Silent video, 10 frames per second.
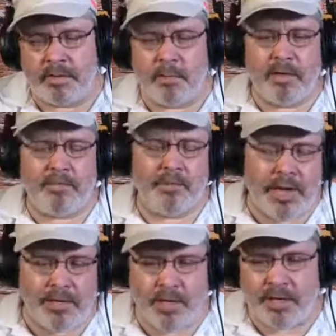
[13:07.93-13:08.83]
because we have
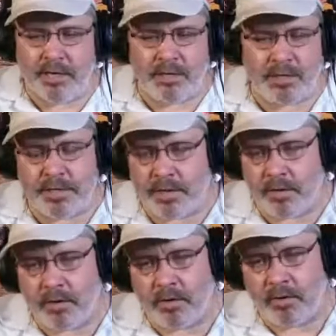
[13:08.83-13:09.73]
changing conditions
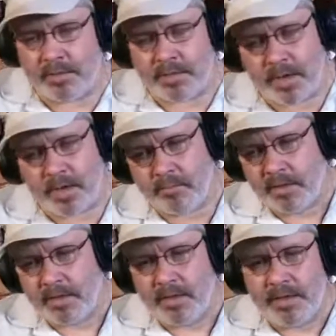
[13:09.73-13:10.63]
here all the time,
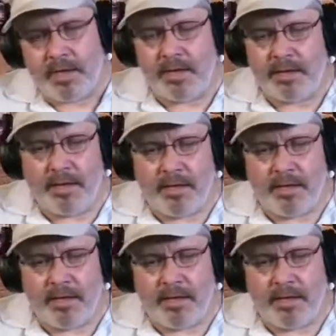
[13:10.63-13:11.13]
and